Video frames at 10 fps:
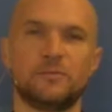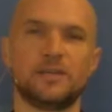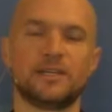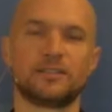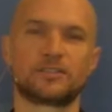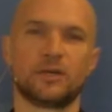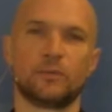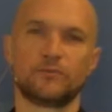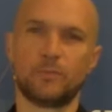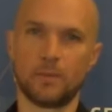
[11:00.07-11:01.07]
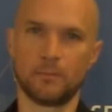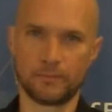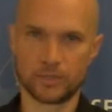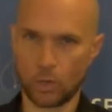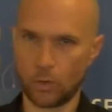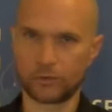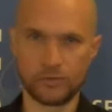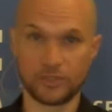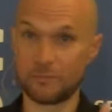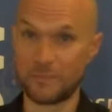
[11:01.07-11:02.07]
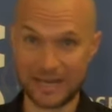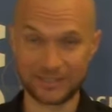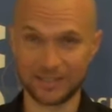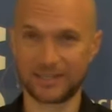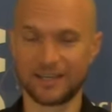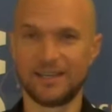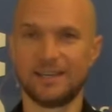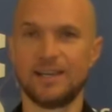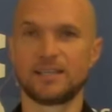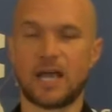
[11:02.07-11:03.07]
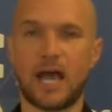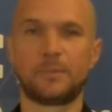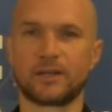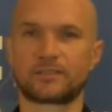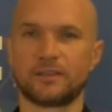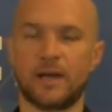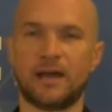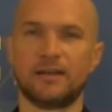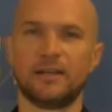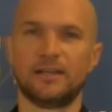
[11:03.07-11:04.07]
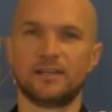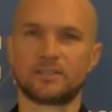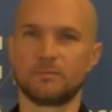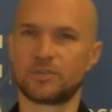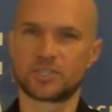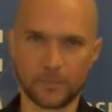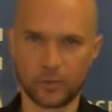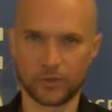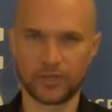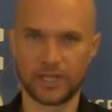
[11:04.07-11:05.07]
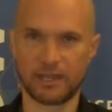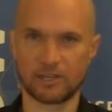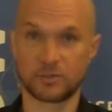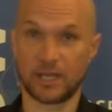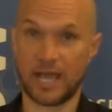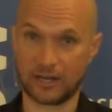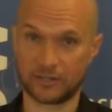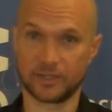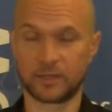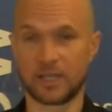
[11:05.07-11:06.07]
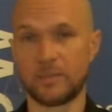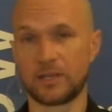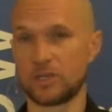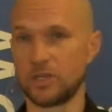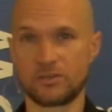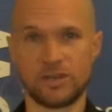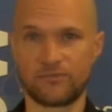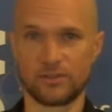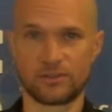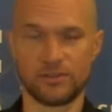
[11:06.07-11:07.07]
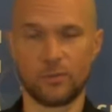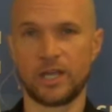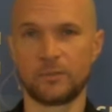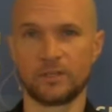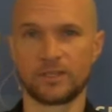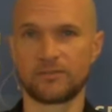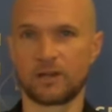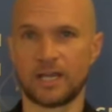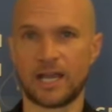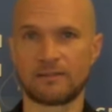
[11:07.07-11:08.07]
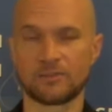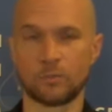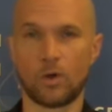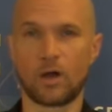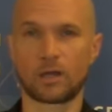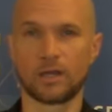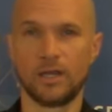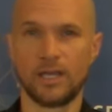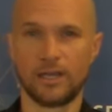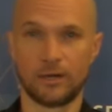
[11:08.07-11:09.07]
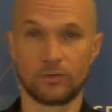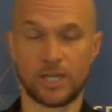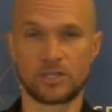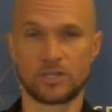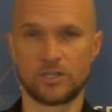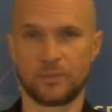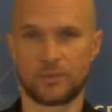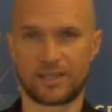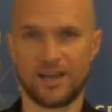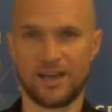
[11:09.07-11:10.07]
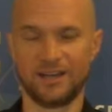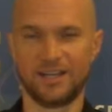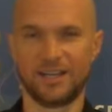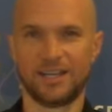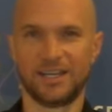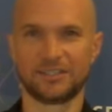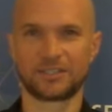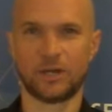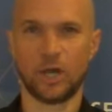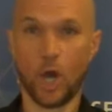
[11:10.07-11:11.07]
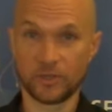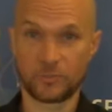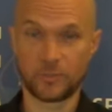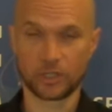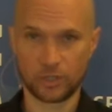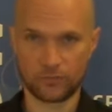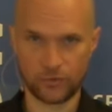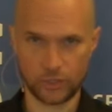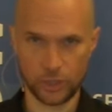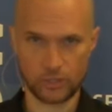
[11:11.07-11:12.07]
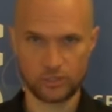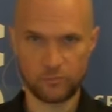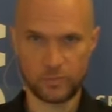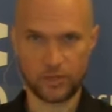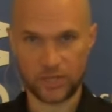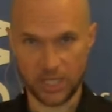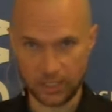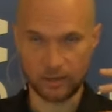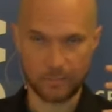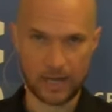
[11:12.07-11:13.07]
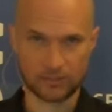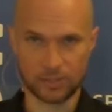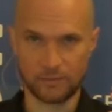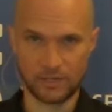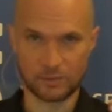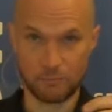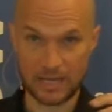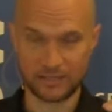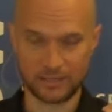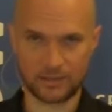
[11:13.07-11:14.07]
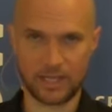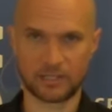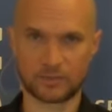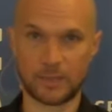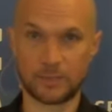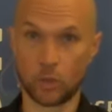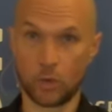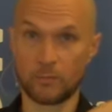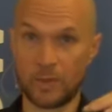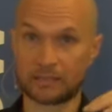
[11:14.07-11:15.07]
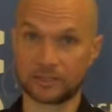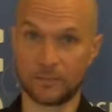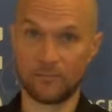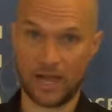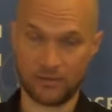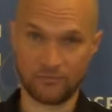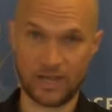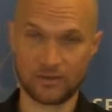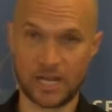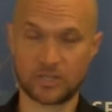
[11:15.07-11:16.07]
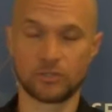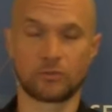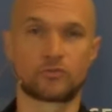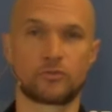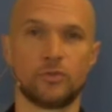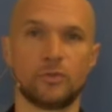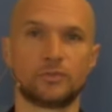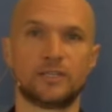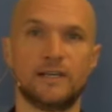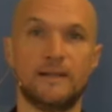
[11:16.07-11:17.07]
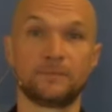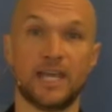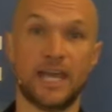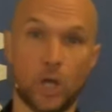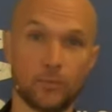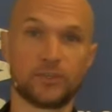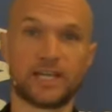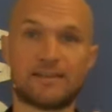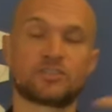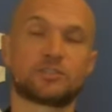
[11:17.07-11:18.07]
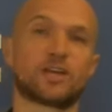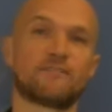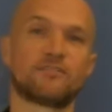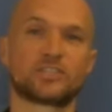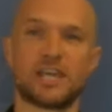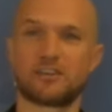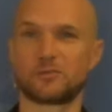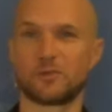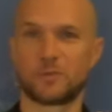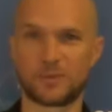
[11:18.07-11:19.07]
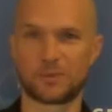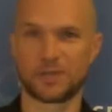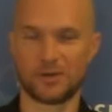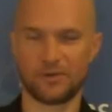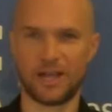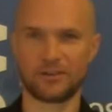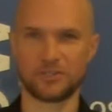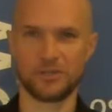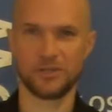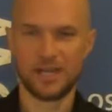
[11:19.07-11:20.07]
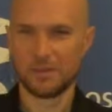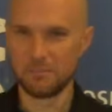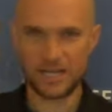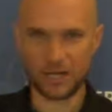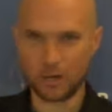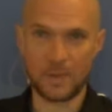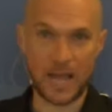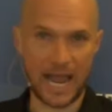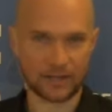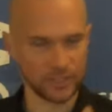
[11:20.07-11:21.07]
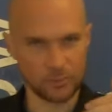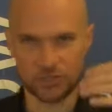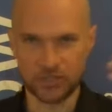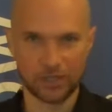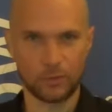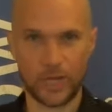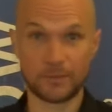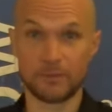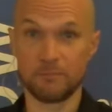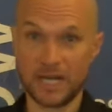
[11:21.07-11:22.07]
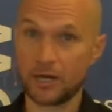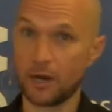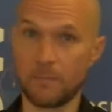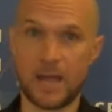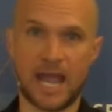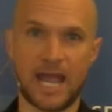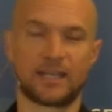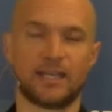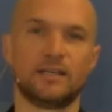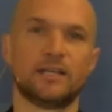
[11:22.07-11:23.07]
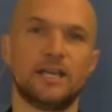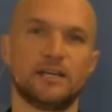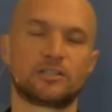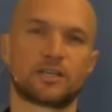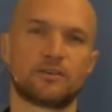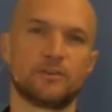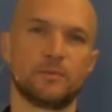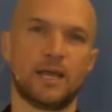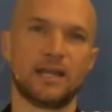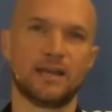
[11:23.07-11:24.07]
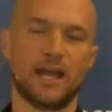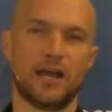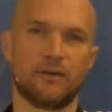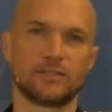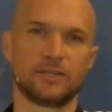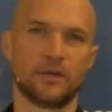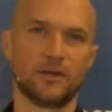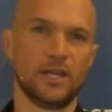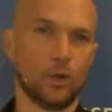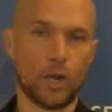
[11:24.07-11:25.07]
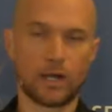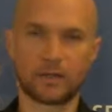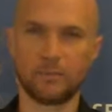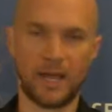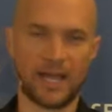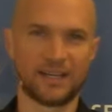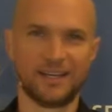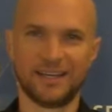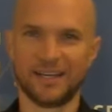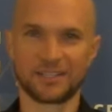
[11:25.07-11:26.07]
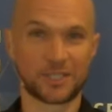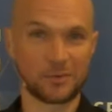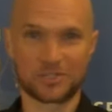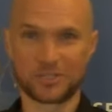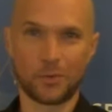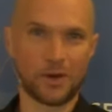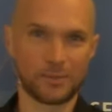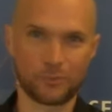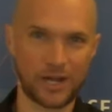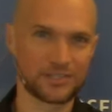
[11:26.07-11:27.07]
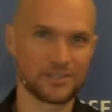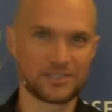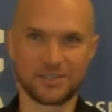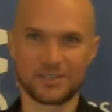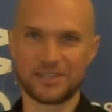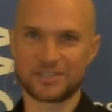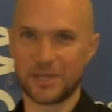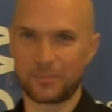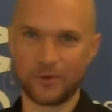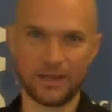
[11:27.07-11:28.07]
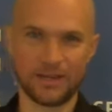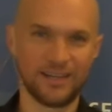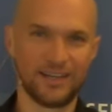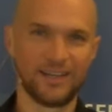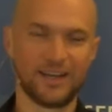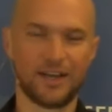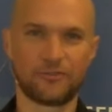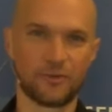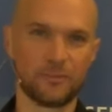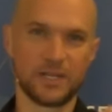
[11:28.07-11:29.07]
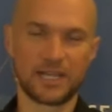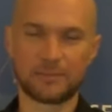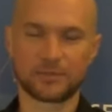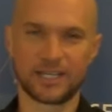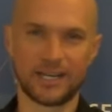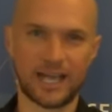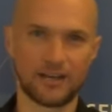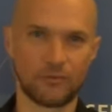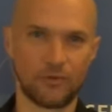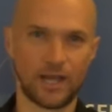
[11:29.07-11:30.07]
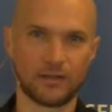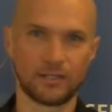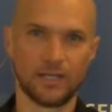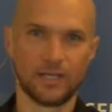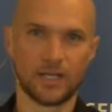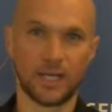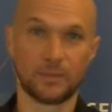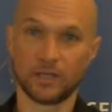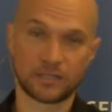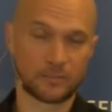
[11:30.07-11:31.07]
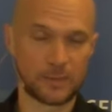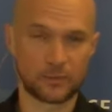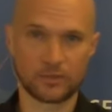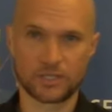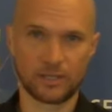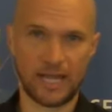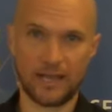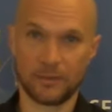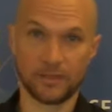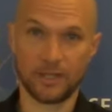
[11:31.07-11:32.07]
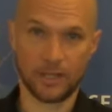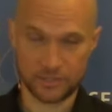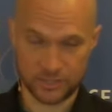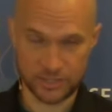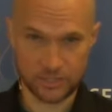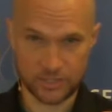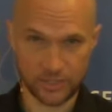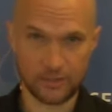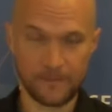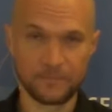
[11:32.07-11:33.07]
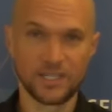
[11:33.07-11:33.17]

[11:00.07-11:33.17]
be? And so we've been going through these basic topics about some simple things that actually can make a huge difference in the way we live our lives and walk in our relationship with God. And so I hope it's been good for you as you've been thinking about some of these basic things, maybe going back to some foundational truths, and hopefully having some conversations with people that are around you. Many are back. Some are still away, but many are back in Discovery Bay now. And so welcome back. Some are still wearing bracelets and separated from being able to get out and around. But lots of people are still out,